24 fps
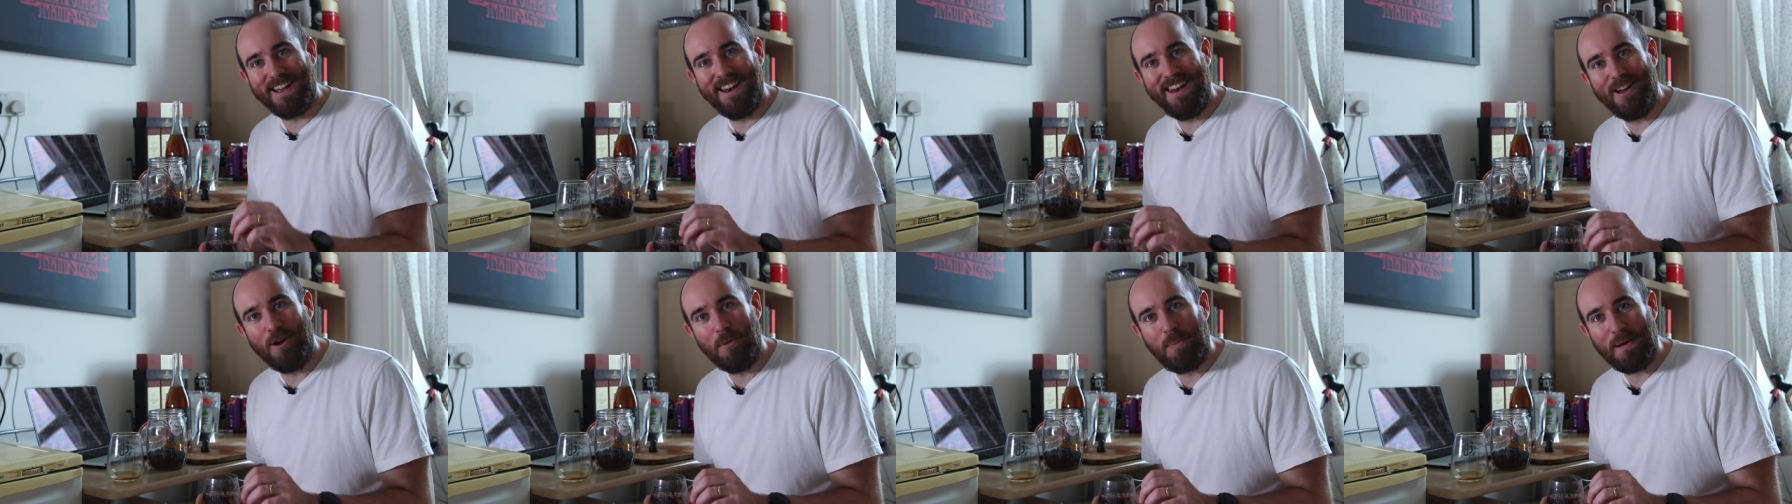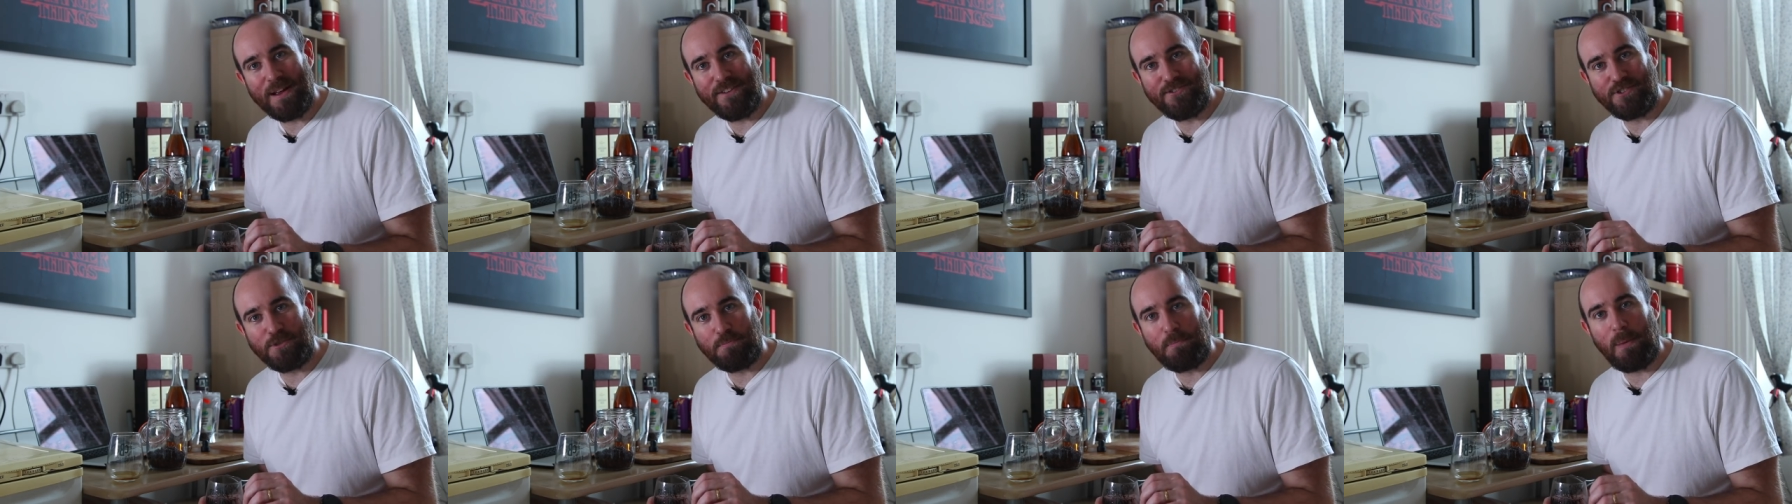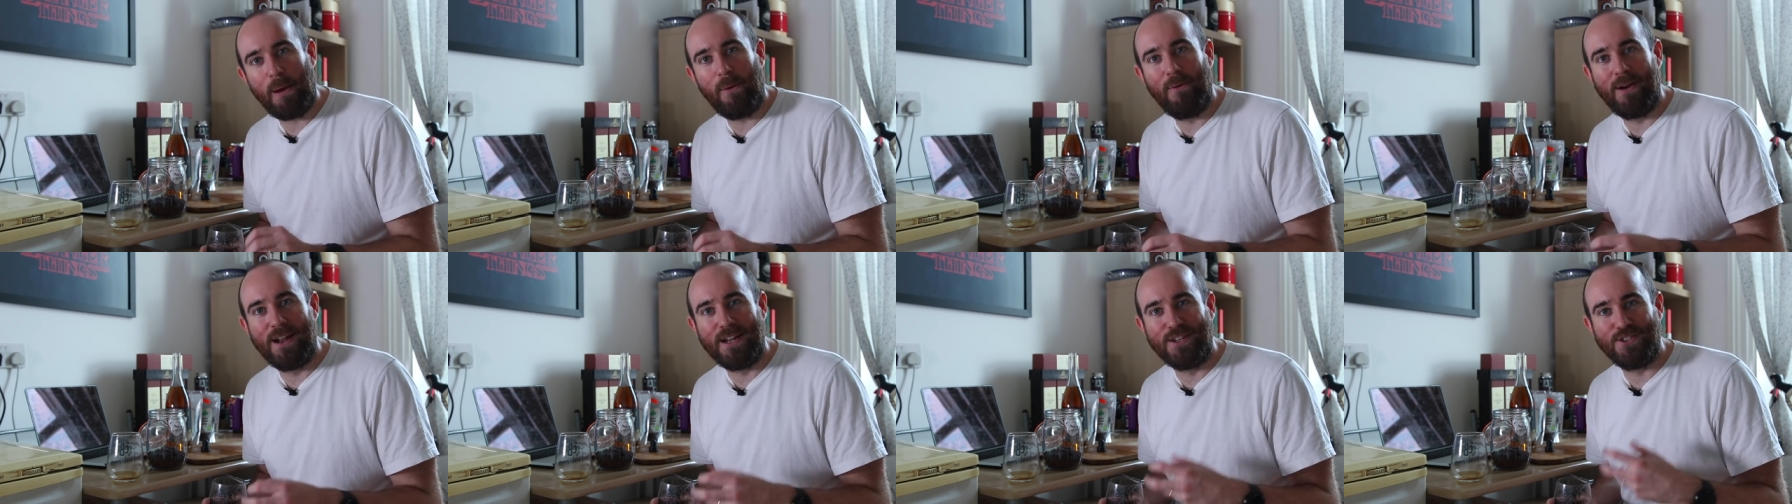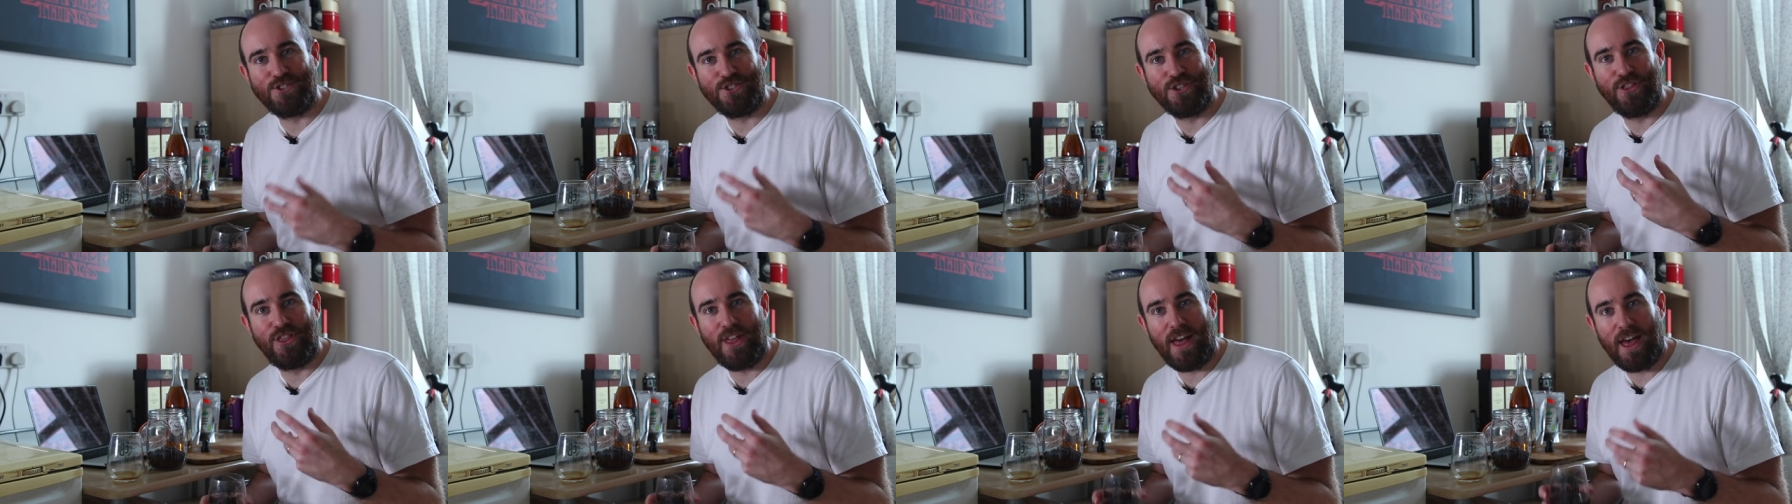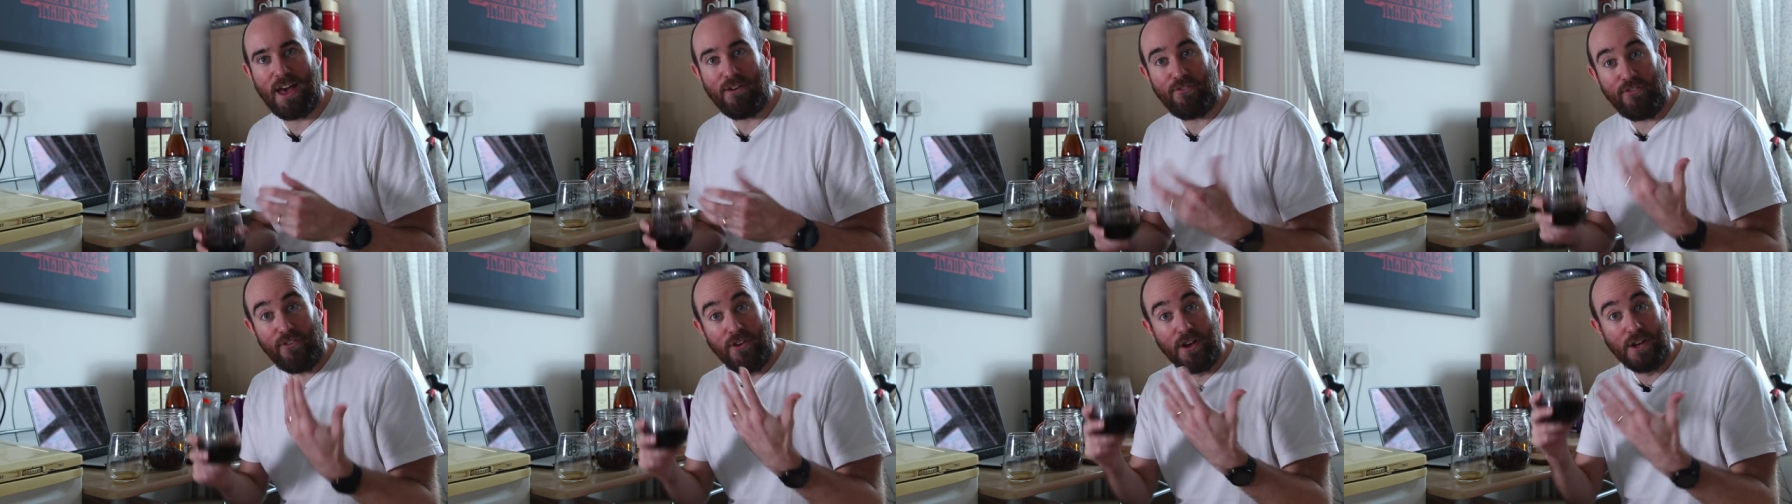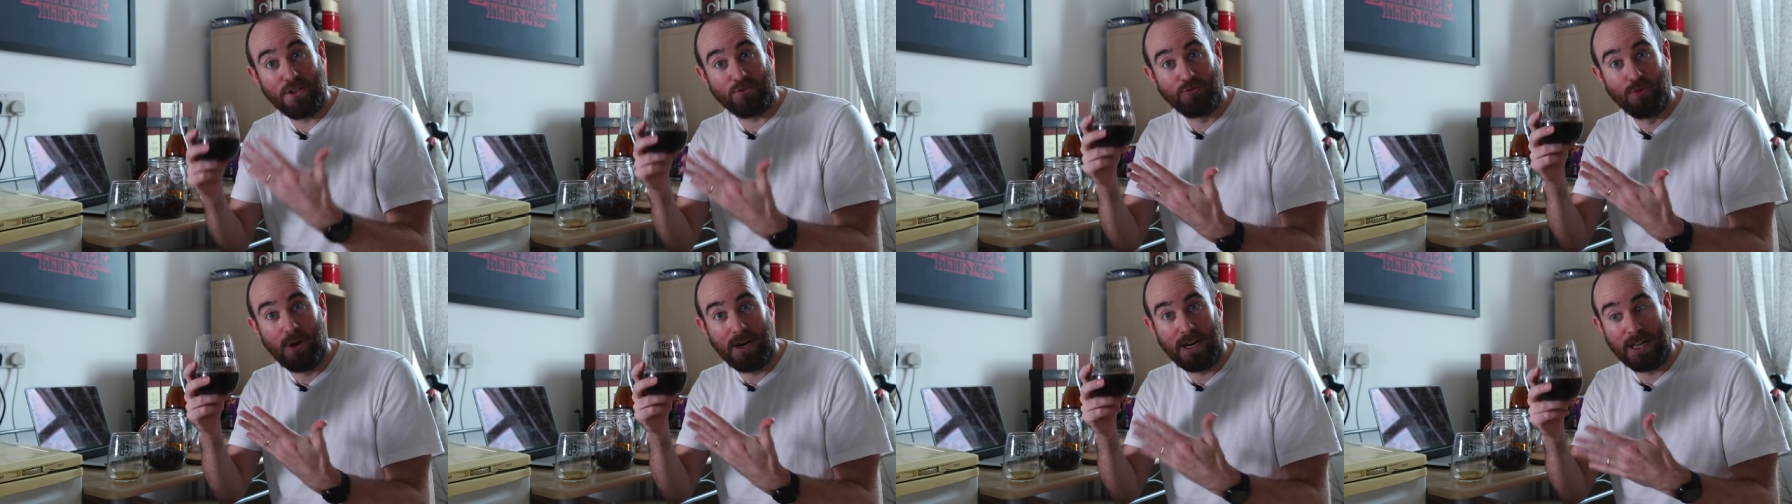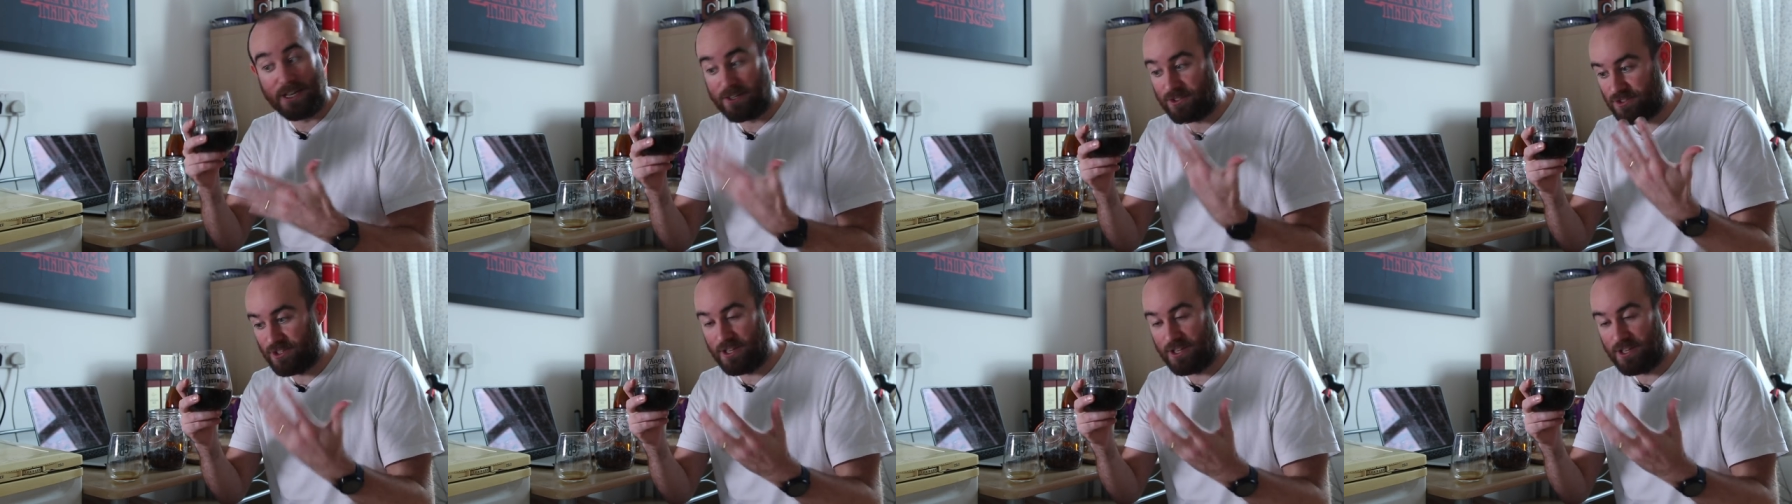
a little bit of spirit to their first runnings,